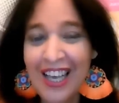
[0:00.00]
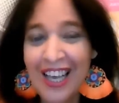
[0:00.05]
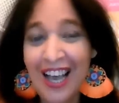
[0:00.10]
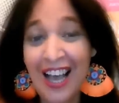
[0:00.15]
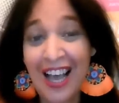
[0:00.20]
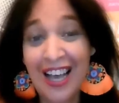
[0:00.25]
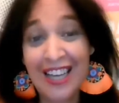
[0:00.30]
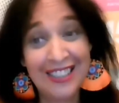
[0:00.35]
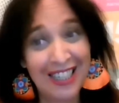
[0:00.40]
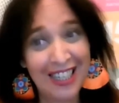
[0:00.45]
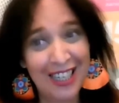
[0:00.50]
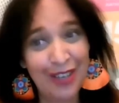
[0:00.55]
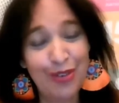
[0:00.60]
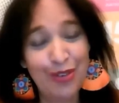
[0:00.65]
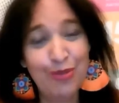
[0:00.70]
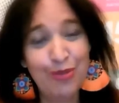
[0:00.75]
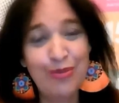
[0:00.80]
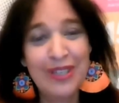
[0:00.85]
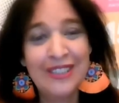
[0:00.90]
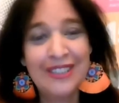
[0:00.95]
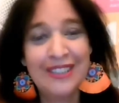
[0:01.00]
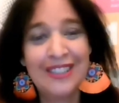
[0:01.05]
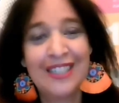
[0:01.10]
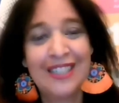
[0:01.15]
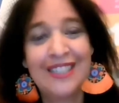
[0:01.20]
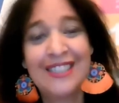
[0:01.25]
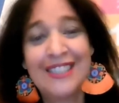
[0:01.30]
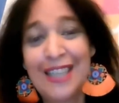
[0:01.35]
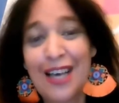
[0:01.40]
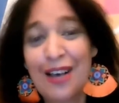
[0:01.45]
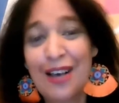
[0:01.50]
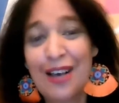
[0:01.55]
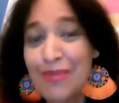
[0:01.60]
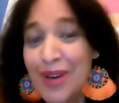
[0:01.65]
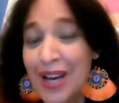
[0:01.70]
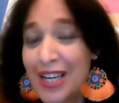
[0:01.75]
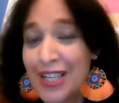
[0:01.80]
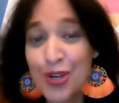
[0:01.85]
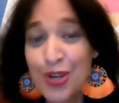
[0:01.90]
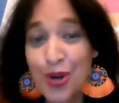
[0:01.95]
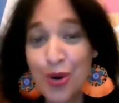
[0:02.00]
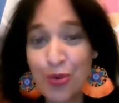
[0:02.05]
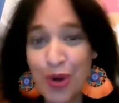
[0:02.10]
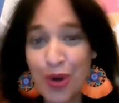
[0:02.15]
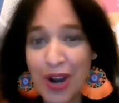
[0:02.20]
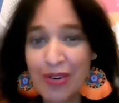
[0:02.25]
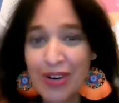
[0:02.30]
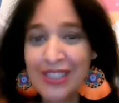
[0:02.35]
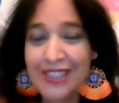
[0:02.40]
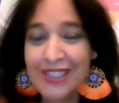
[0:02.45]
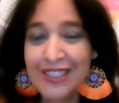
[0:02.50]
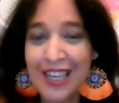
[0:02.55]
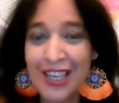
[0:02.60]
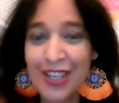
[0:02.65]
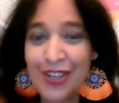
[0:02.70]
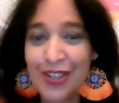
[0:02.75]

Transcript: And if you missed some, no worries.